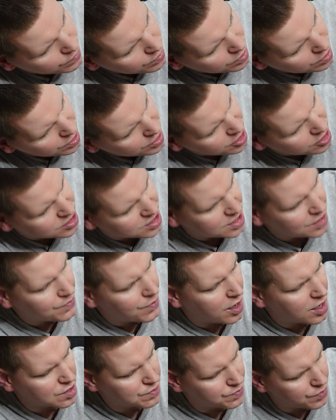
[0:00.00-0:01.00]
clear
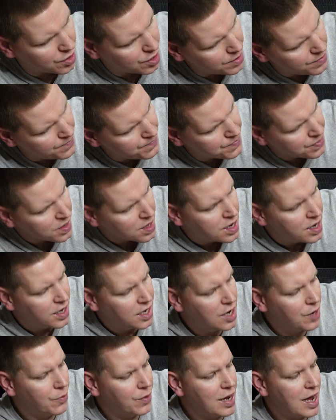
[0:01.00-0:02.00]
CMOS button.
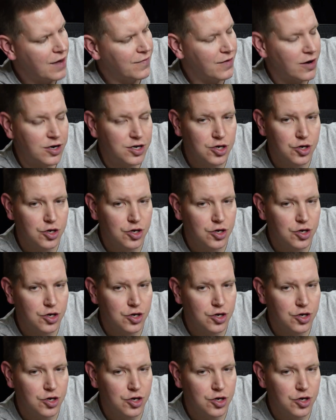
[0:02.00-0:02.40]
Then we have our